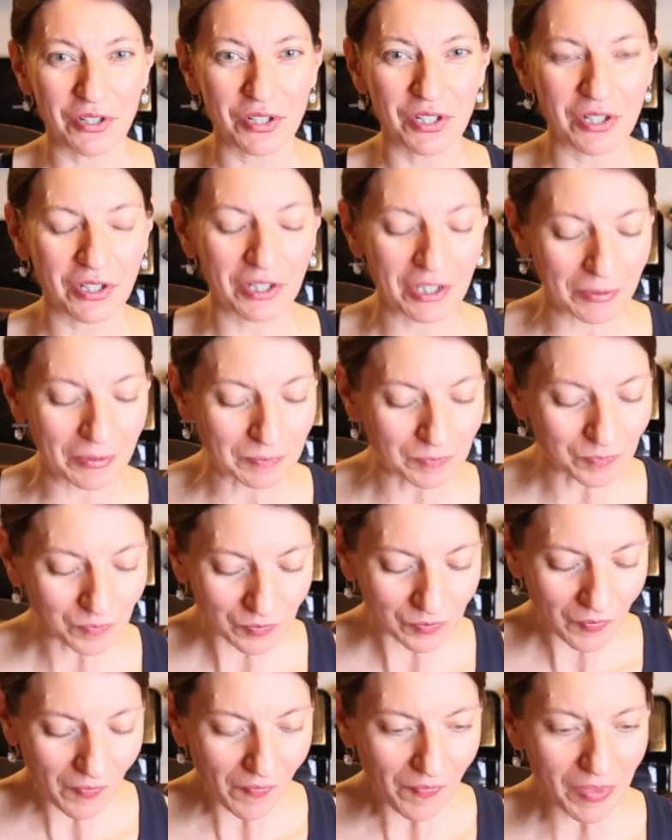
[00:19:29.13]
to sugar.
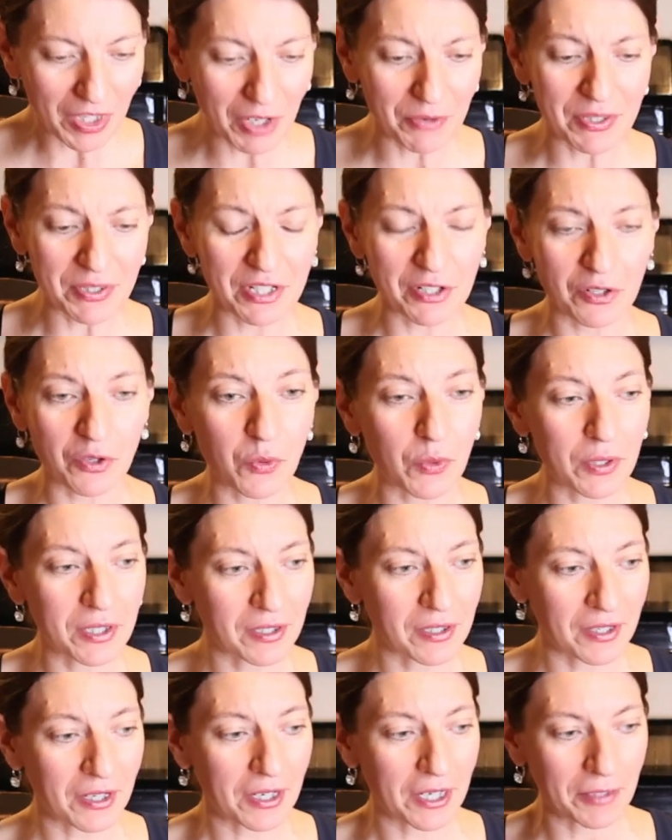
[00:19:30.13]
It was a 1/4
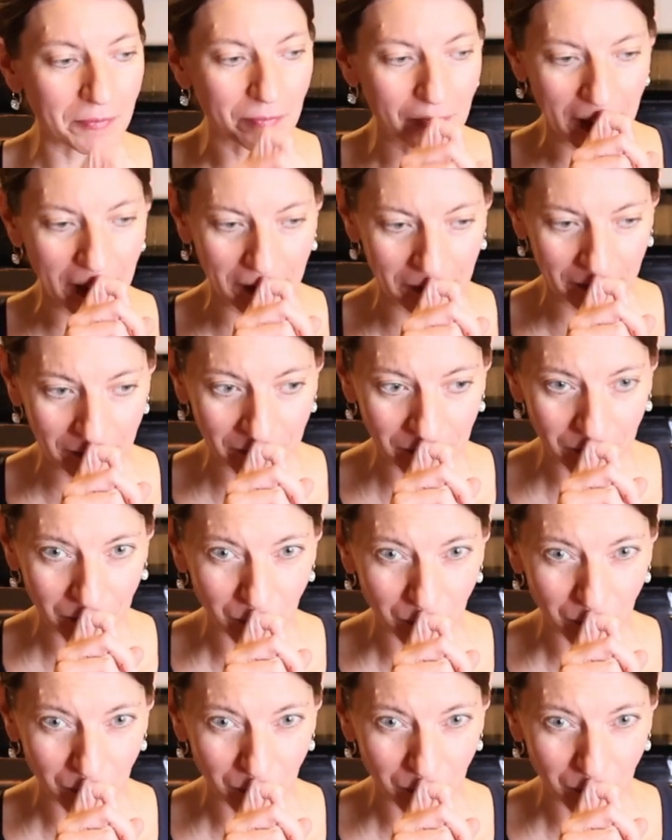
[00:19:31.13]
cup of